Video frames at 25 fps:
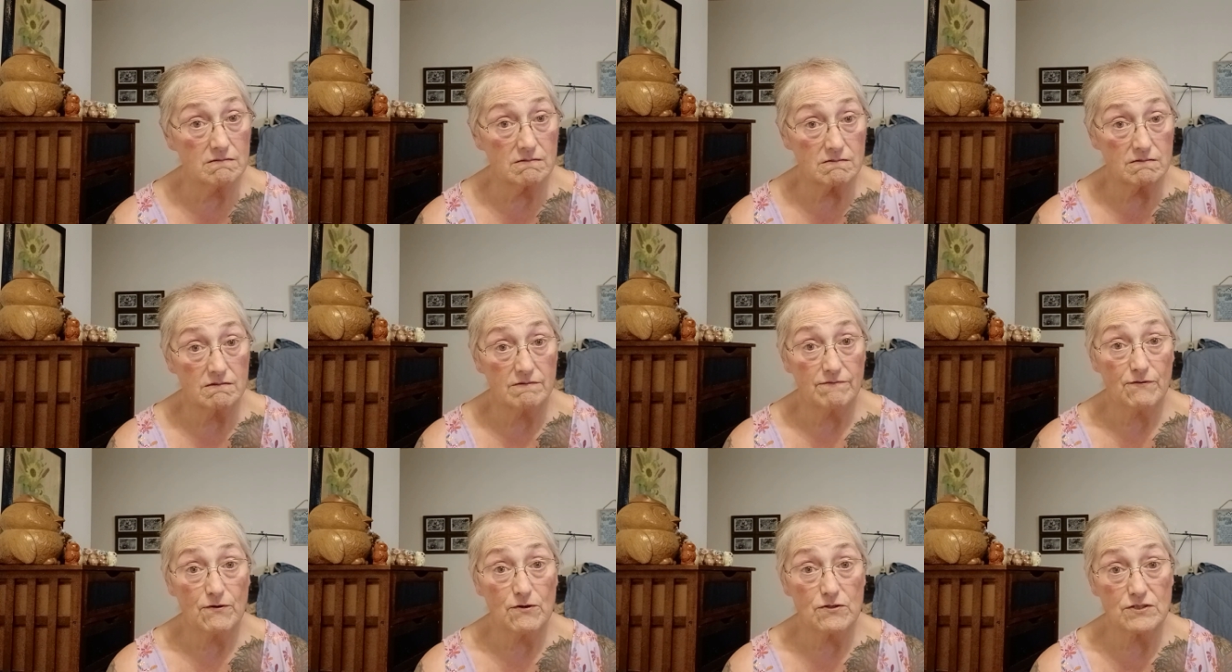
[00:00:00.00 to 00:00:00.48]

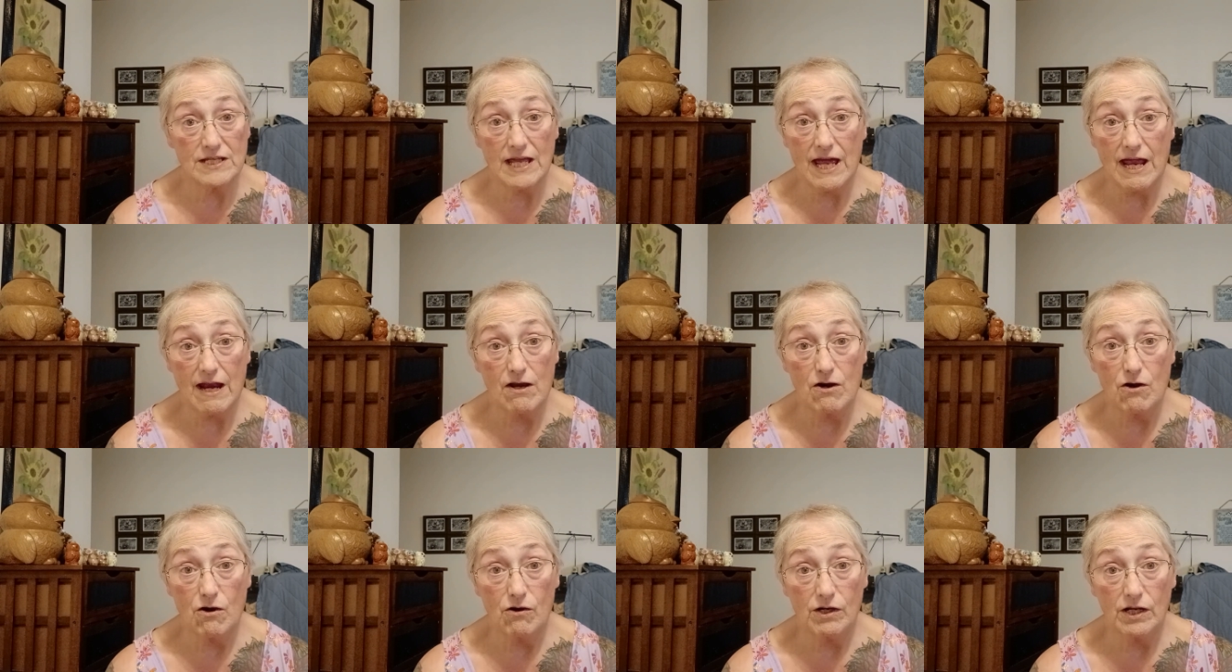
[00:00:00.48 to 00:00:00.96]
the first
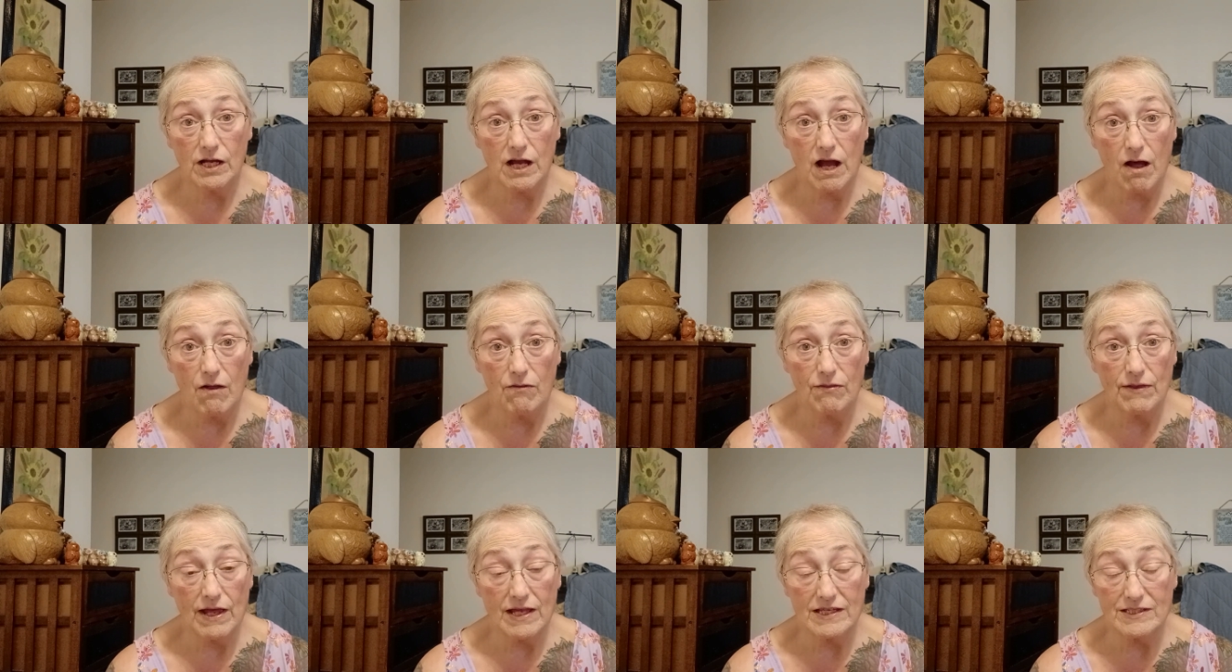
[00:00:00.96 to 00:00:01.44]
I'd heard it
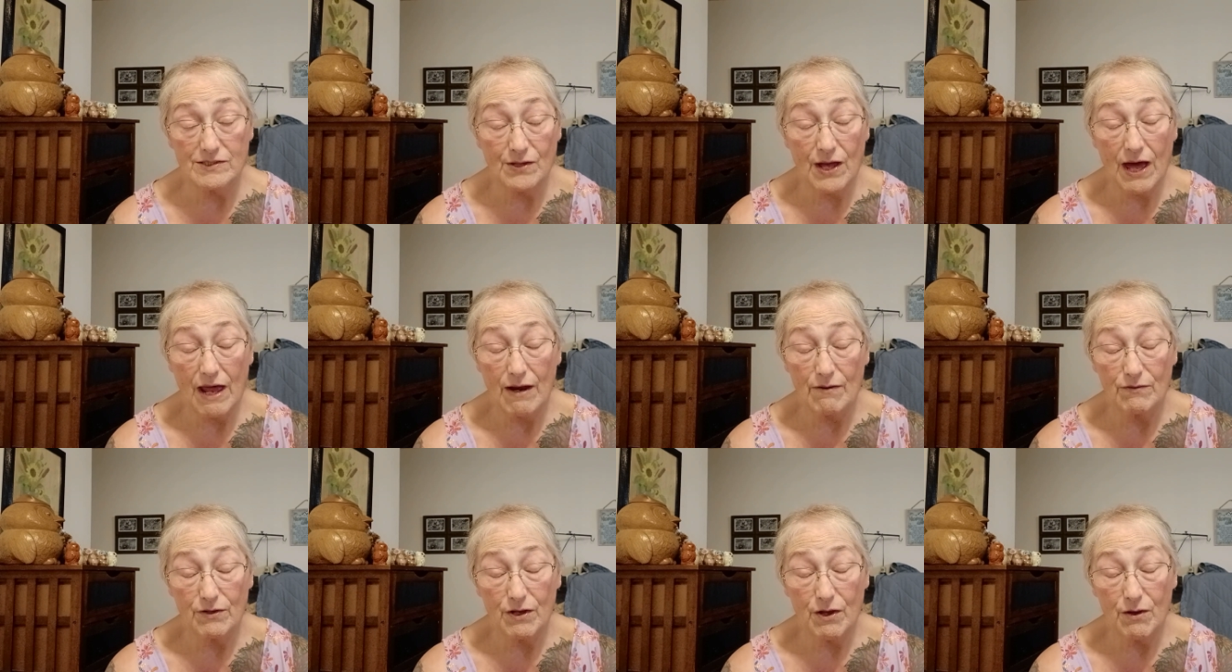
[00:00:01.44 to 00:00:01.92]
called that, so I
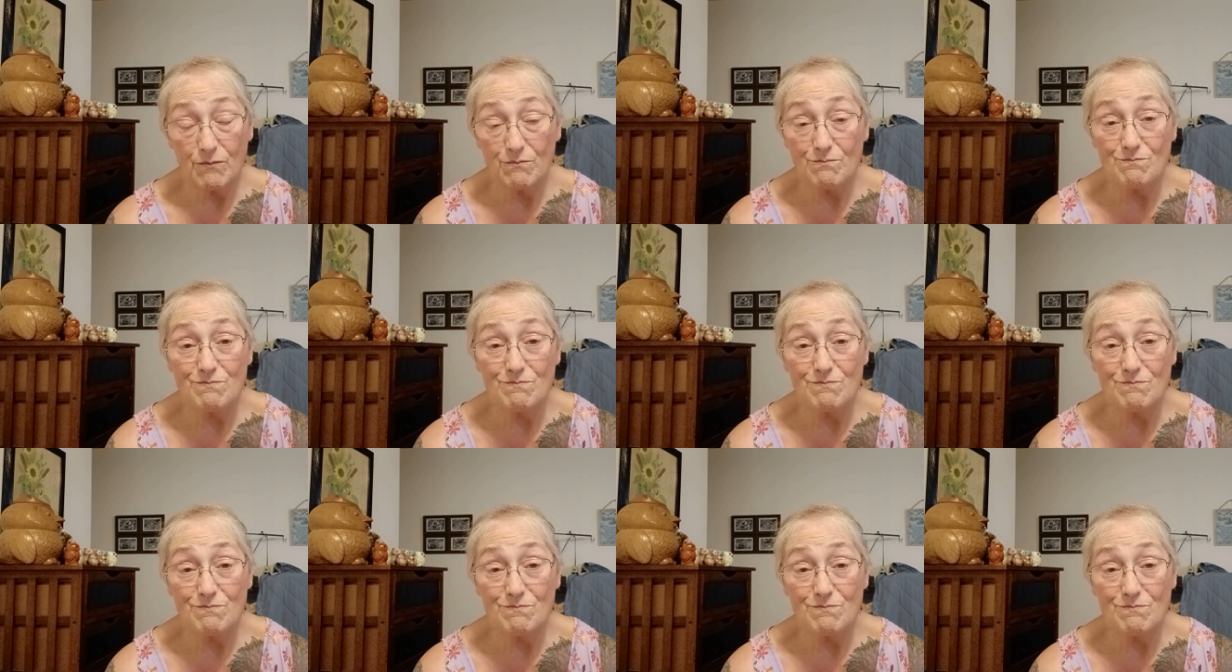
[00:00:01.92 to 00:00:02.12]
don't know.